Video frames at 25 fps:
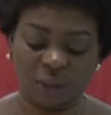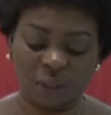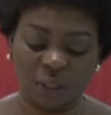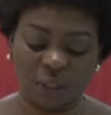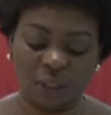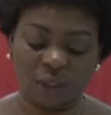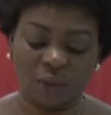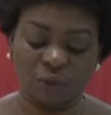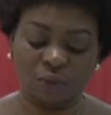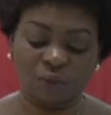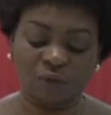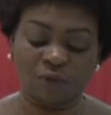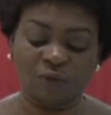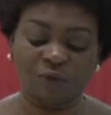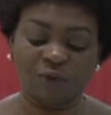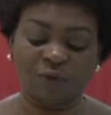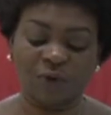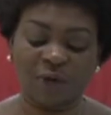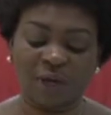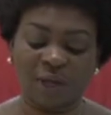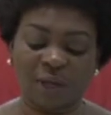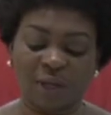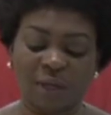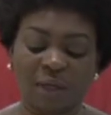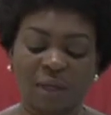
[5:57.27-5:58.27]
a lot of
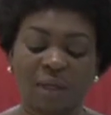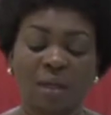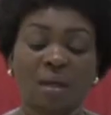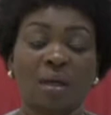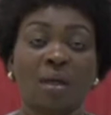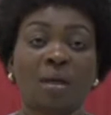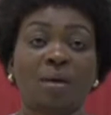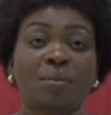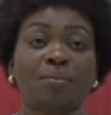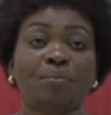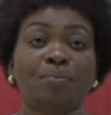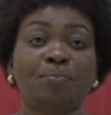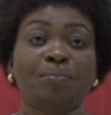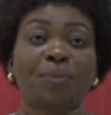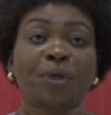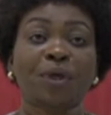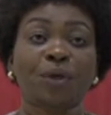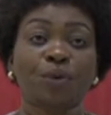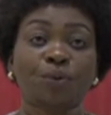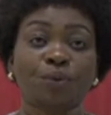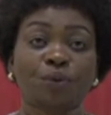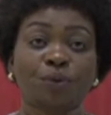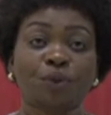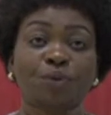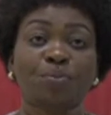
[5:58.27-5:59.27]
uh,
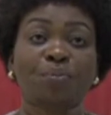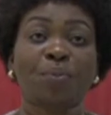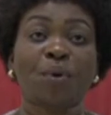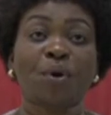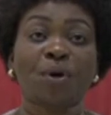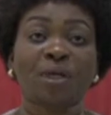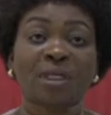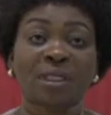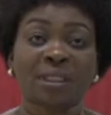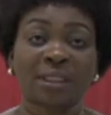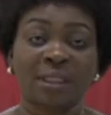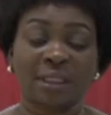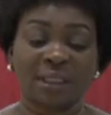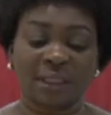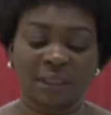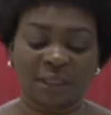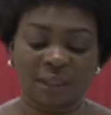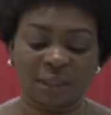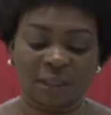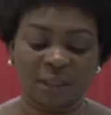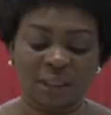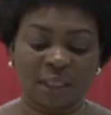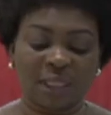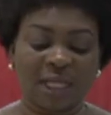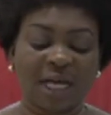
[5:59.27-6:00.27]
bills,
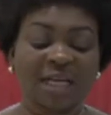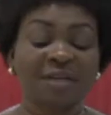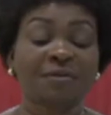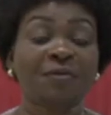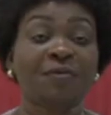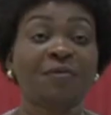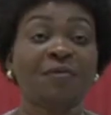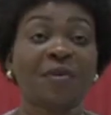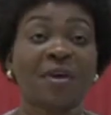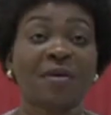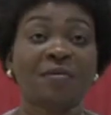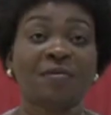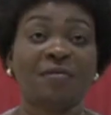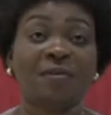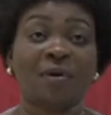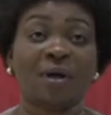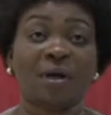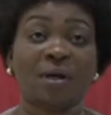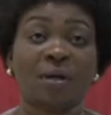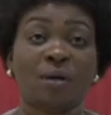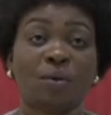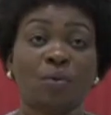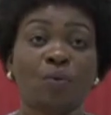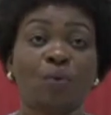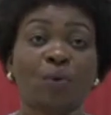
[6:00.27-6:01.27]
policies that favor
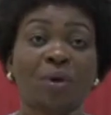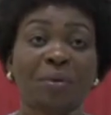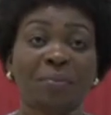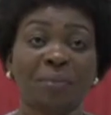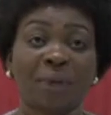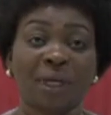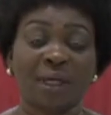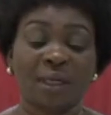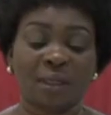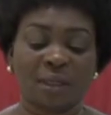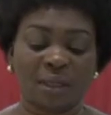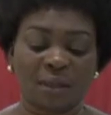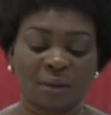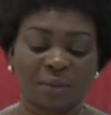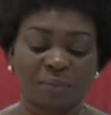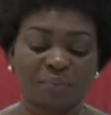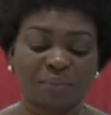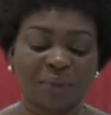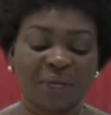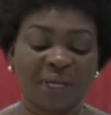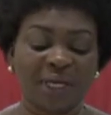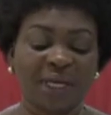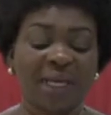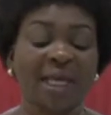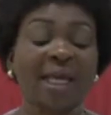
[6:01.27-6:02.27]
women
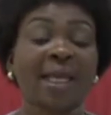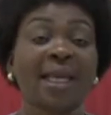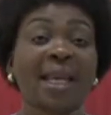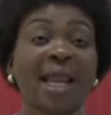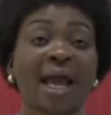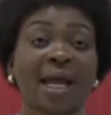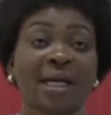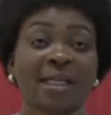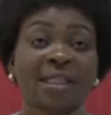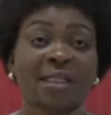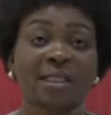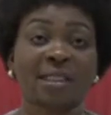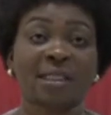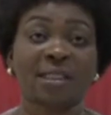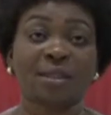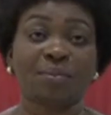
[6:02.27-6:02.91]
being enacted